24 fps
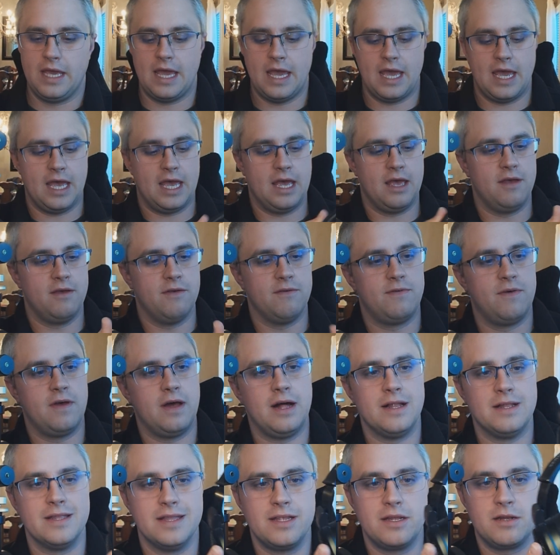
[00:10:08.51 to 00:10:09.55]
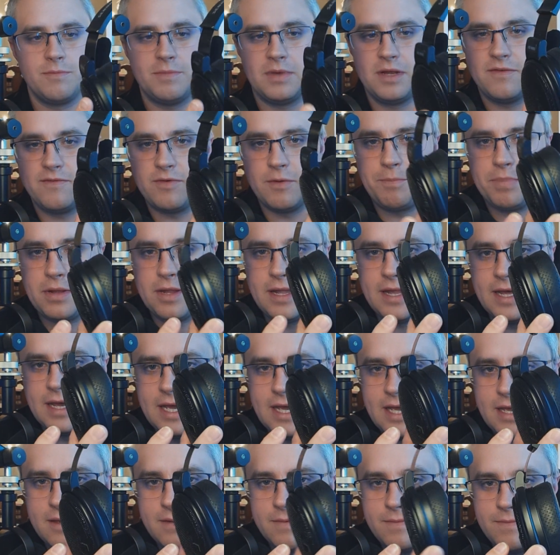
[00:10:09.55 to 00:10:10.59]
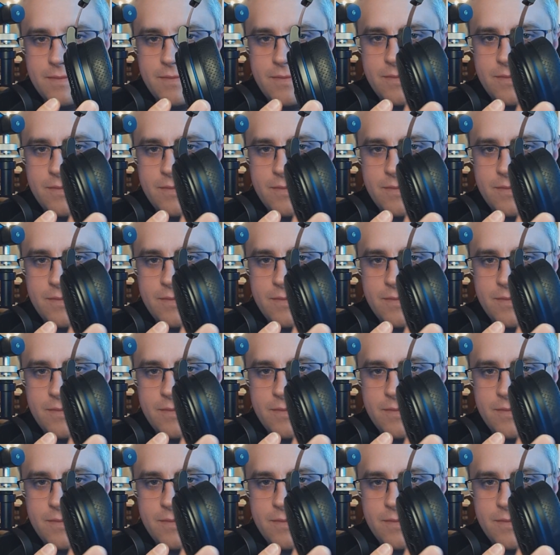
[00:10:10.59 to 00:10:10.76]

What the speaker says: have a little bit of a play,